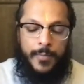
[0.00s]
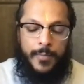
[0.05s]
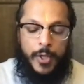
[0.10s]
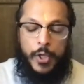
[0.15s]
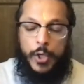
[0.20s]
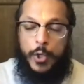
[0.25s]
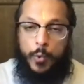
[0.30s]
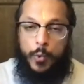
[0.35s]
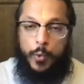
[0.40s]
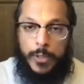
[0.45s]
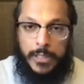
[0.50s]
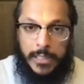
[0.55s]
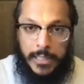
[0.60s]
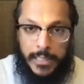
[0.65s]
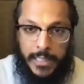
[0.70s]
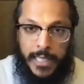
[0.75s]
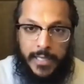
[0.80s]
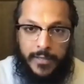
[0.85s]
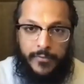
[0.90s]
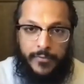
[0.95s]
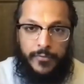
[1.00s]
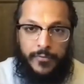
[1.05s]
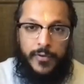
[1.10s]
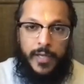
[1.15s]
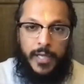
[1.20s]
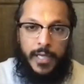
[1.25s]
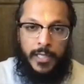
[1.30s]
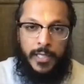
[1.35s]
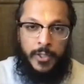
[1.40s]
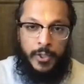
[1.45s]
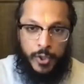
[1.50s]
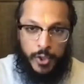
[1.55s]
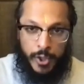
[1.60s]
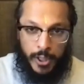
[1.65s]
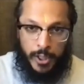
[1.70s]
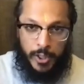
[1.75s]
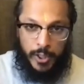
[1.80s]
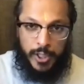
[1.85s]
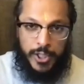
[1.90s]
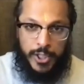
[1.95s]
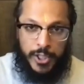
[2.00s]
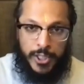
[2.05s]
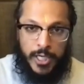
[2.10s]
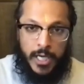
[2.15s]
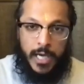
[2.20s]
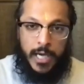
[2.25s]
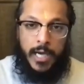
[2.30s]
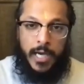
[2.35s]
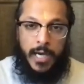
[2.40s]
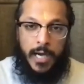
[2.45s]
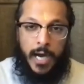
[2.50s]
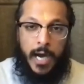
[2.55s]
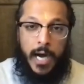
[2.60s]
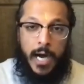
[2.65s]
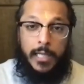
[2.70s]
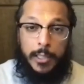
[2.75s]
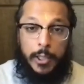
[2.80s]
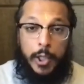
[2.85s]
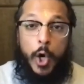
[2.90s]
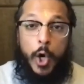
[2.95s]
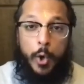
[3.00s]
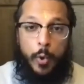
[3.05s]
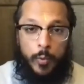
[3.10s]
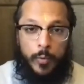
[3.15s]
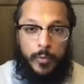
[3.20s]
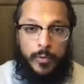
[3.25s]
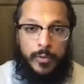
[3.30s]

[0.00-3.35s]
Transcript: you will live in Sri Krishna alone.